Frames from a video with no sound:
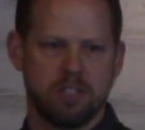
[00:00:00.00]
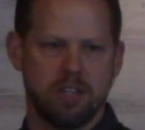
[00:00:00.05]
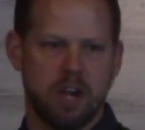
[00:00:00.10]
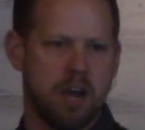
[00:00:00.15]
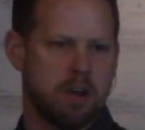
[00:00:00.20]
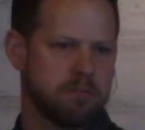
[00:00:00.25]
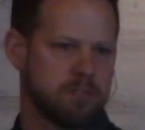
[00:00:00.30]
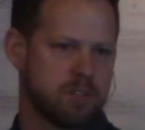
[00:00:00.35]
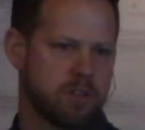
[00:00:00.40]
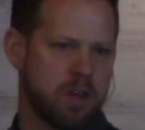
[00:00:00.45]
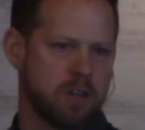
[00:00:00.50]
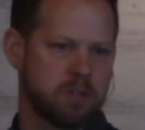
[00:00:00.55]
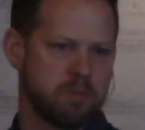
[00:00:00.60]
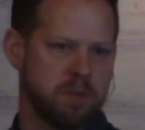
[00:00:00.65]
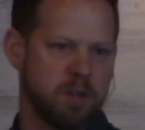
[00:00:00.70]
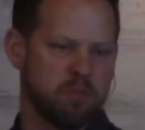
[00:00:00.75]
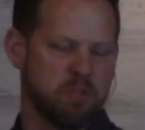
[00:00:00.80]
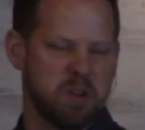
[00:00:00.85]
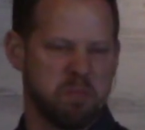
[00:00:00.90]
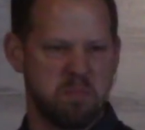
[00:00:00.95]
John was thought to
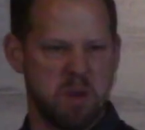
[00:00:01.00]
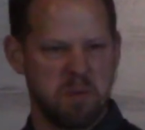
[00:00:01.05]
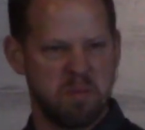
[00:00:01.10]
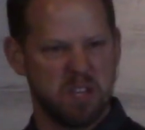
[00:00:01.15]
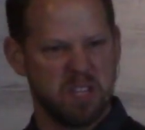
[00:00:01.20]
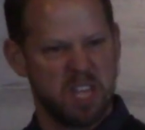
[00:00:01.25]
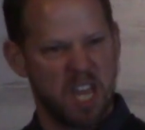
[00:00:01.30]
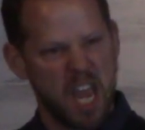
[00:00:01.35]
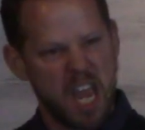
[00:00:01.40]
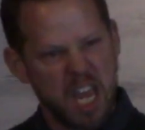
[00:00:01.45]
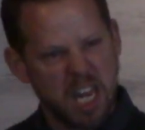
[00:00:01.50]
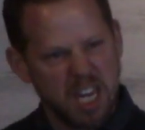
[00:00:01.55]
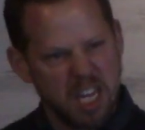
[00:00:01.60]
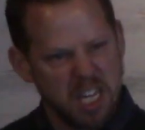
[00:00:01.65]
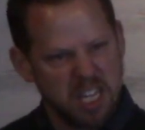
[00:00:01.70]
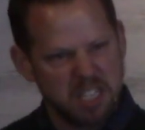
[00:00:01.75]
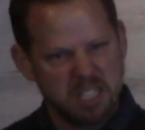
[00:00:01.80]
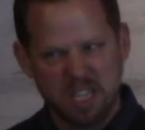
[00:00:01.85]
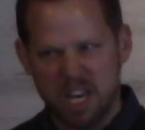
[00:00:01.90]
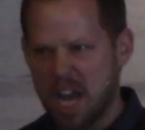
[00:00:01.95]
be written maybe in the
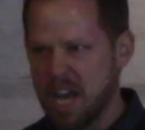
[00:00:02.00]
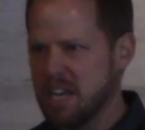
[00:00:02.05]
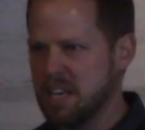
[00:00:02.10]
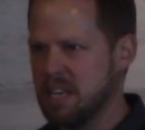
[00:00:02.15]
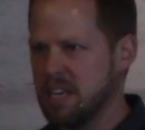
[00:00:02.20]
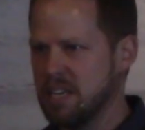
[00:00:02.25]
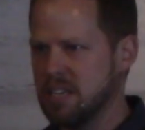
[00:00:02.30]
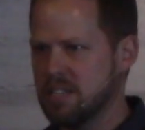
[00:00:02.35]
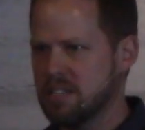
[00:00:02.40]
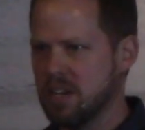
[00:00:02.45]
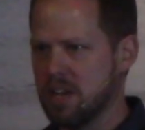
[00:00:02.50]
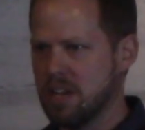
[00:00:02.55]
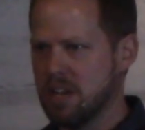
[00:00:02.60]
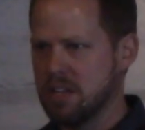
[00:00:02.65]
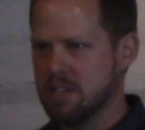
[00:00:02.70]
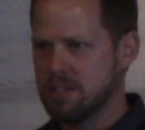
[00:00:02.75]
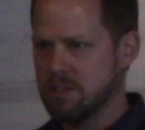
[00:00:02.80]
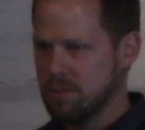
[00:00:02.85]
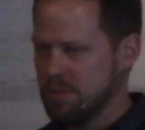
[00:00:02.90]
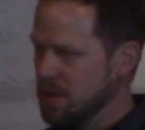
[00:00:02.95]
80s, 90s.
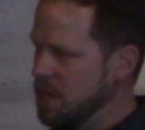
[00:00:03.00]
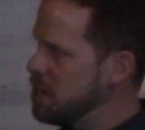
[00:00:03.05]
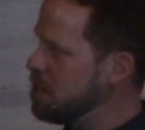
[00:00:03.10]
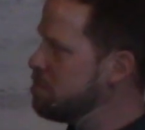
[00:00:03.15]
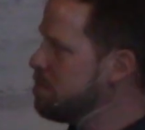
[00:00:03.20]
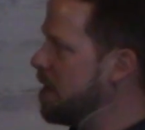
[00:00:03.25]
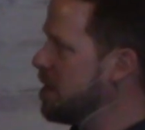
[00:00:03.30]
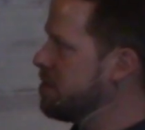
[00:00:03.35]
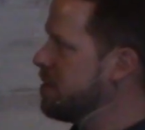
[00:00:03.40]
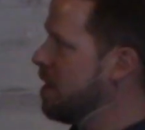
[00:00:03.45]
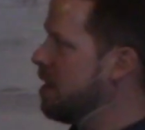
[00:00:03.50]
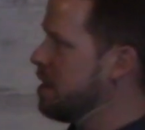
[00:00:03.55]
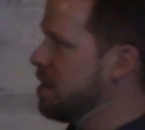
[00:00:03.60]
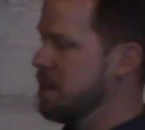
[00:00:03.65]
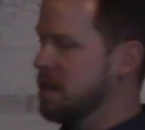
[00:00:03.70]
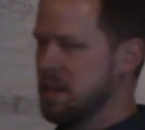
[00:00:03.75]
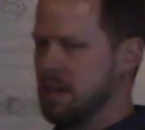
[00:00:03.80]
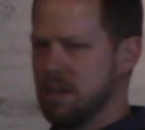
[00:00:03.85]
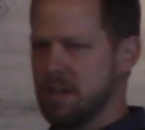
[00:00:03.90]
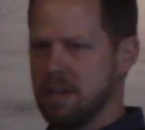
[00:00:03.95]
So think about that.
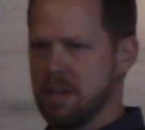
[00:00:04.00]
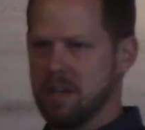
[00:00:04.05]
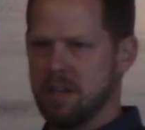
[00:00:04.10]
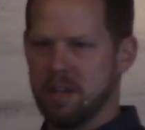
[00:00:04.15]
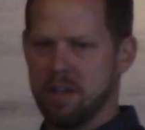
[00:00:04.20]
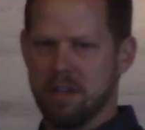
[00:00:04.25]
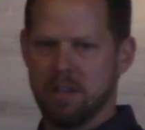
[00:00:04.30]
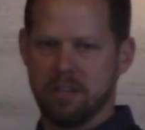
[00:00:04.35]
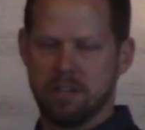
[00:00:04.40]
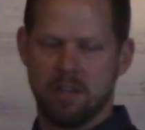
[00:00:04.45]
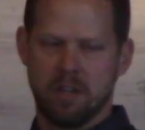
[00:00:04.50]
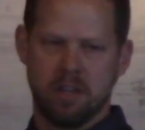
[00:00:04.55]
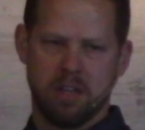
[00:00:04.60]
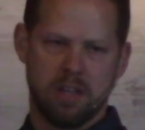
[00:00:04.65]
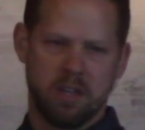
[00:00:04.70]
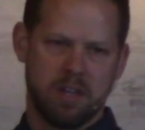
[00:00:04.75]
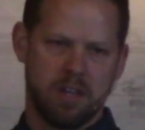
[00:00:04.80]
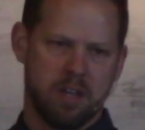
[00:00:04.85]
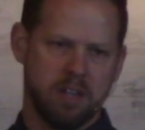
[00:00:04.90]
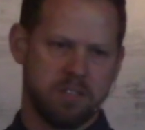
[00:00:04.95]

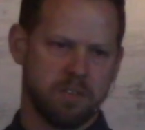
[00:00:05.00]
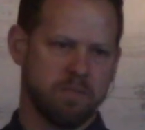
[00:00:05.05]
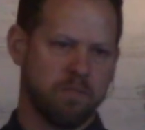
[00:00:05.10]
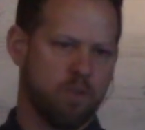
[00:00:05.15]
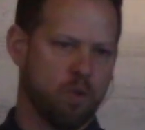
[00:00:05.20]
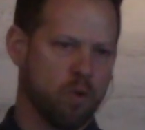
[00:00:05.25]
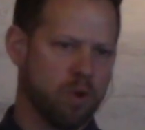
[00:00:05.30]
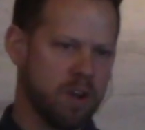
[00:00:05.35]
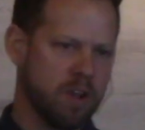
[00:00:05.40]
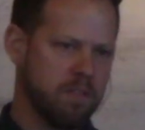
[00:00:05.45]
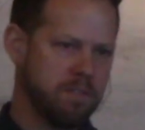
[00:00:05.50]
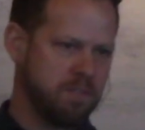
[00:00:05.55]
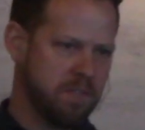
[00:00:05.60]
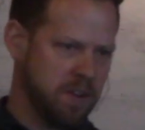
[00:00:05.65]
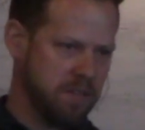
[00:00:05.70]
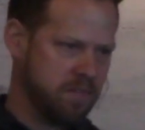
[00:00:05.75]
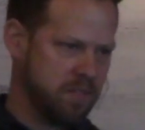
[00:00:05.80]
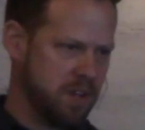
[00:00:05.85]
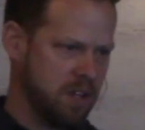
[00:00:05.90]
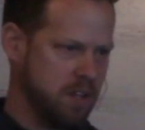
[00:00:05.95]
It's a 40,
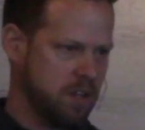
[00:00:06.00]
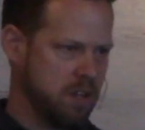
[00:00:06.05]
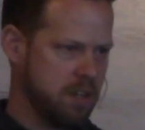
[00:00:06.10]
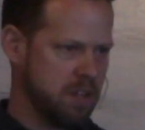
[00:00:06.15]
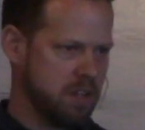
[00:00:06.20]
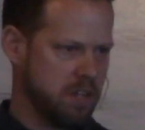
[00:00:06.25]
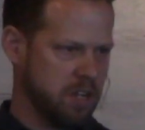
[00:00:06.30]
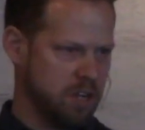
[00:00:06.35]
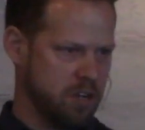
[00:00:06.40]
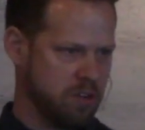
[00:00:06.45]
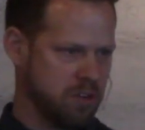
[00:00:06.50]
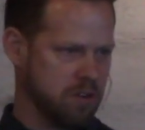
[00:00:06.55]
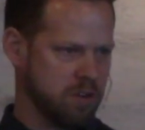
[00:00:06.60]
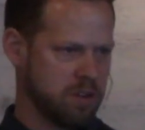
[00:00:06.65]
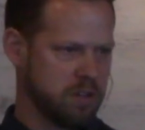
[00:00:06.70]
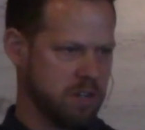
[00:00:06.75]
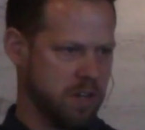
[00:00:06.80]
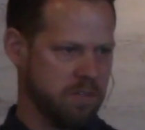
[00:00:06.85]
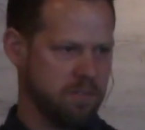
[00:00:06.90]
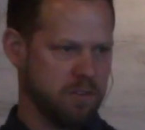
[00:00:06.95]
50-year
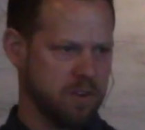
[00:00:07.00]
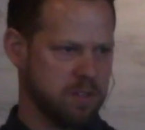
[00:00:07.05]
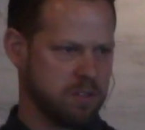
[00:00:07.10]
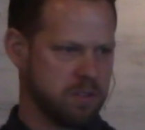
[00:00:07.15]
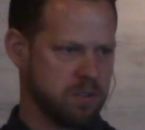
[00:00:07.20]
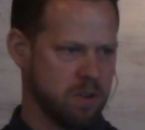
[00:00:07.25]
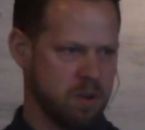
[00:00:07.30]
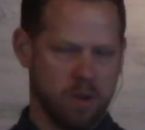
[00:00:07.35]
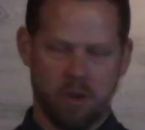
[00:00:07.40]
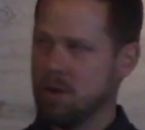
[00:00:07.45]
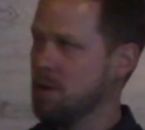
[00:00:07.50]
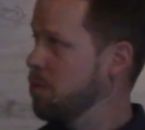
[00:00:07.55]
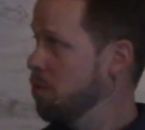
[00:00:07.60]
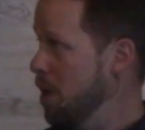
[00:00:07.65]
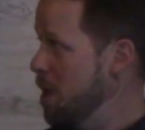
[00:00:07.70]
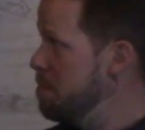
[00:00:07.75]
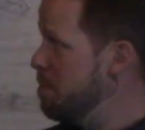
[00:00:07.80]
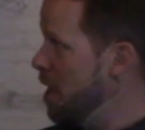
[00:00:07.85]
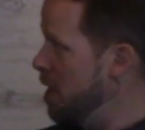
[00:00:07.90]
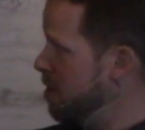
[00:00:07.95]
difference.
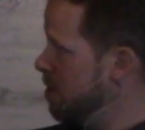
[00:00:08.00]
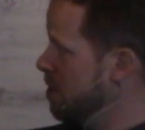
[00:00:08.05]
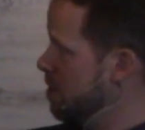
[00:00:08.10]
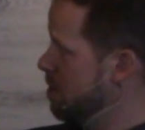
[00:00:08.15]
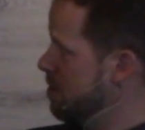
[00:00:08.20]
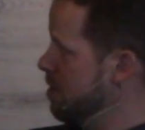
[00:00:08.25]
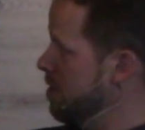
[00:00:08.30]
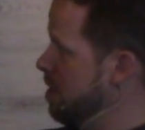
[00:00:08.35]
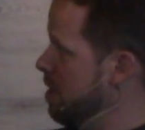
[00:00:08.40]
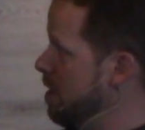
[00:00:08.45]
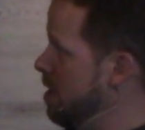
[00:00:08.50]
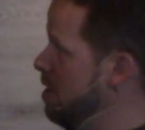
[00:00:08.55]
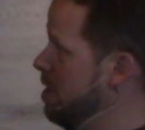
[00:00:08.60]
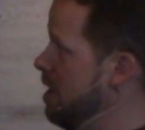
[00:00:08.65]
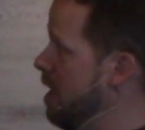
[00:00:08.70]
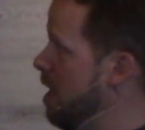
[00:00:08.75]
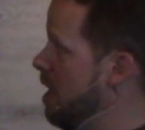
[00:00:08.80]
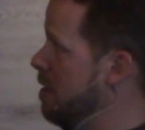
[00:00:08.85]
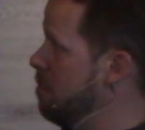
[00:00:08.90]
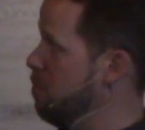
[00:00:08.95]
Way better than
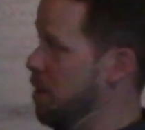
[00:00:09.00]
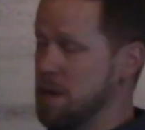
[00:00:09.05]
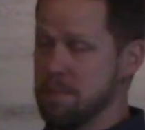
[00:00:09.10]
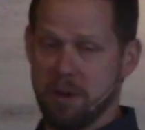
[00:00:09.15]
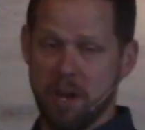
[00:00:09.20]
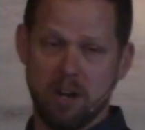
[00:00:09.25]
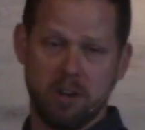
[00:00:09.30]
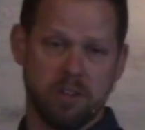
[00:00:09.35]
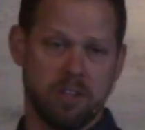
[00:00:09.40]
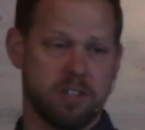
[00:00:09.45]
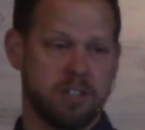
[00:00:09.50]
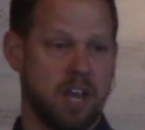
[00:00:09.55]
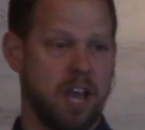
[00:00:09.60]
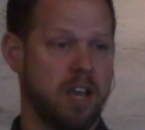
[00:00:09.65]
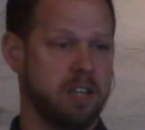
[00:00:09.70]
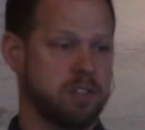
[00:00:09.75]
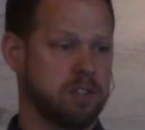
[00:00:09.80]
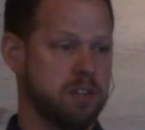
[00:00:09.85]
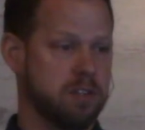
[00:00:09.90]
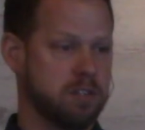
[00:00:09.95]
Iliad, way better than
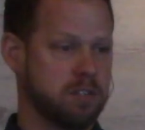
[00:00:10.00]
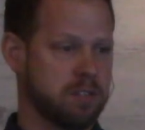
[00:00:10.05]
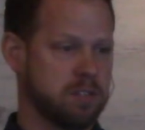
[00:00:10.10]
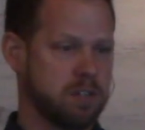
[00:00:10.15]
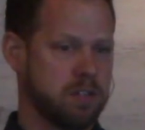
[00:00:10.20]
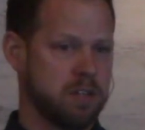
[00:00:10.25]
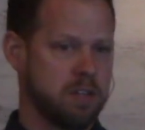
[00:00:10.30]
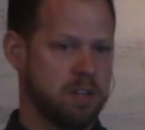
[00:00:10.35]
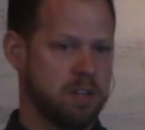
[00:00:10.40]
Tacitus.